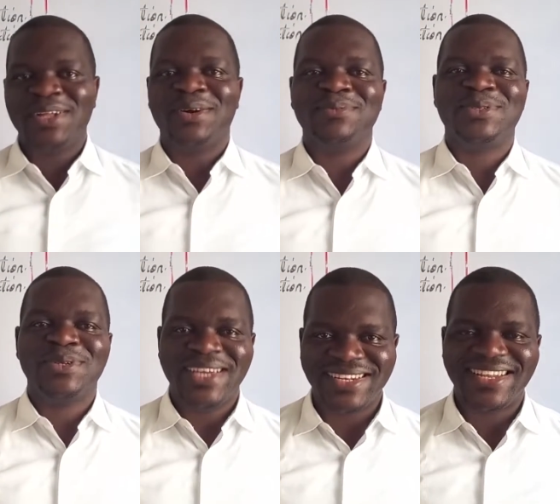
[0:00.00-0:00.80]
Welcome to
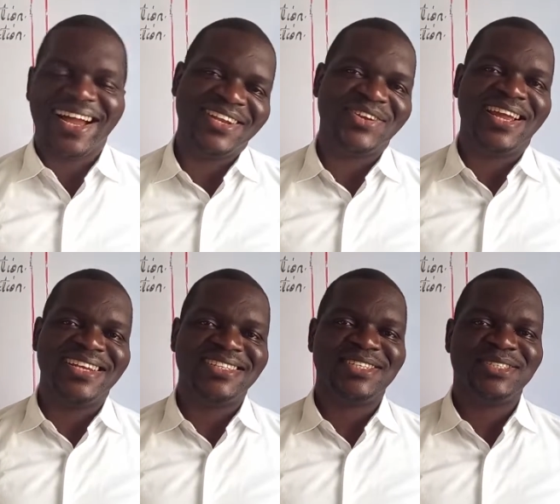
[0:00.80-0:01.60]
yet another
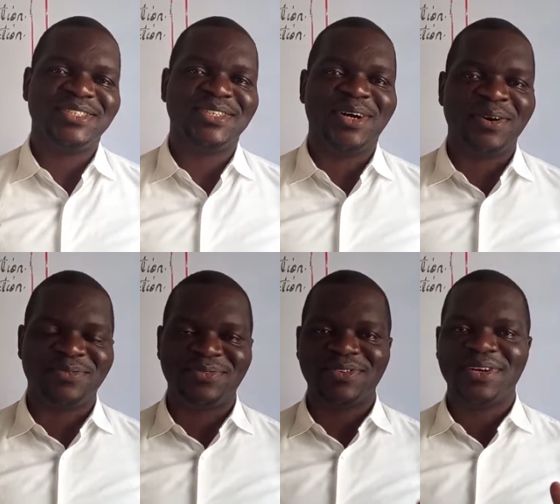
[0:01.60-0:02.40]
edition
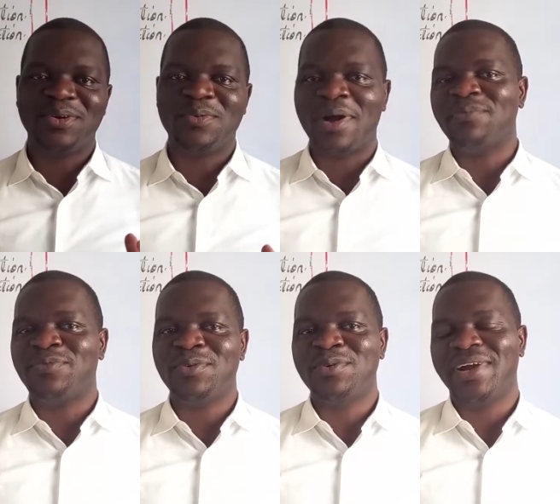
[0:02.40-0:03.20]
of
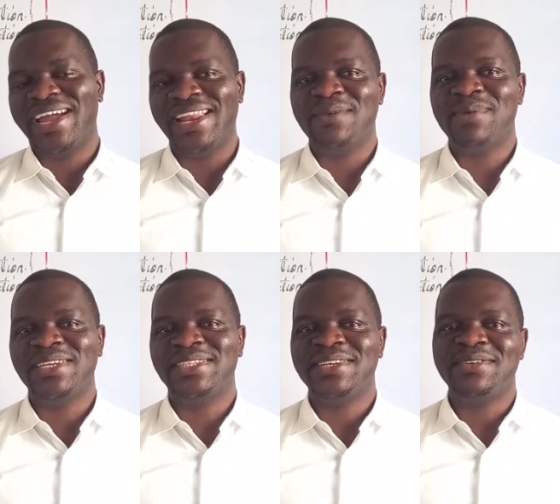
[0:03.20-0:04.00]
WAPFU
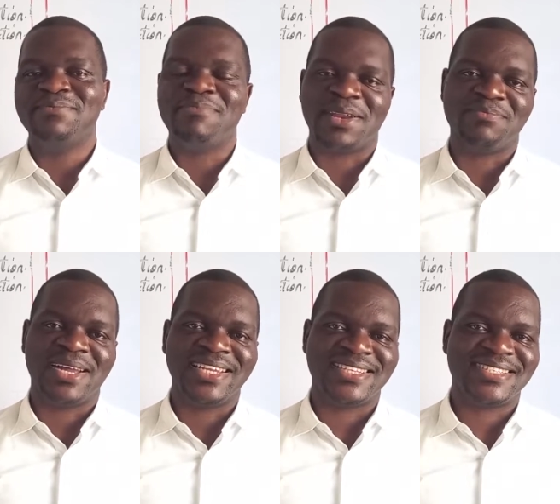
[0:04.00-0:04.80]
Elementary
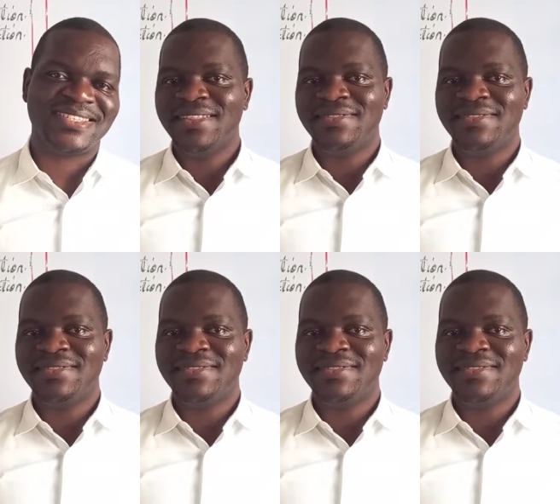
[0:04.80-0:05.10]
Mathematics.